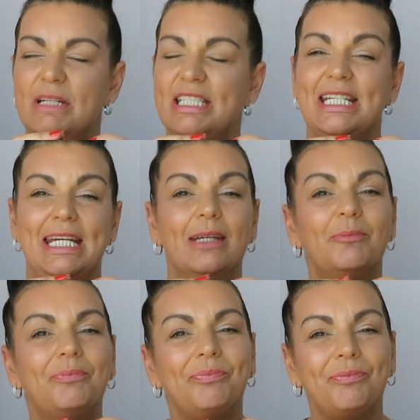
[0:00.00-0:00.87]
minty.
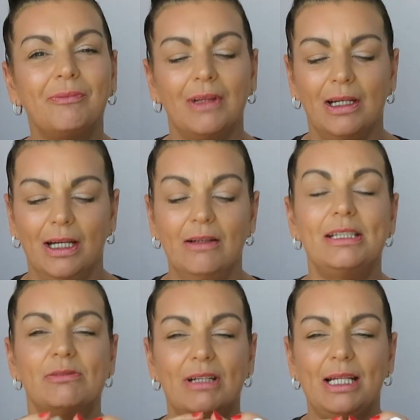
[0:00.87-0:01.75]

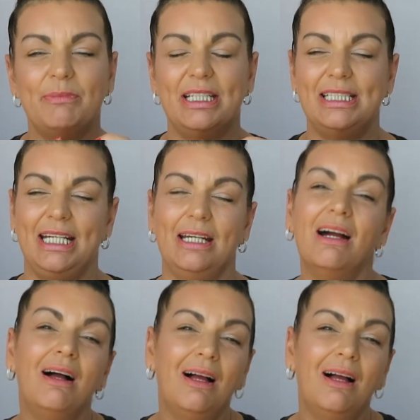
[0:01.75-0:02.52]
It's very minty.